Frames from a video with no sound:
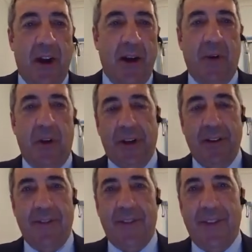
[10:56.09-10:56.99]
Hi,
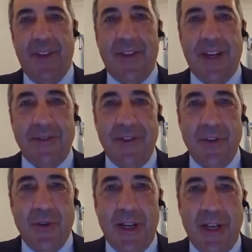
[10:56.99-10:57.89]
Monica. Thanks for
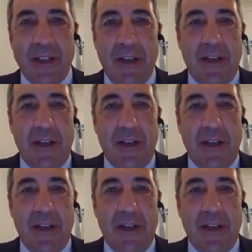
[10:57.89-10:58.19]
joining us.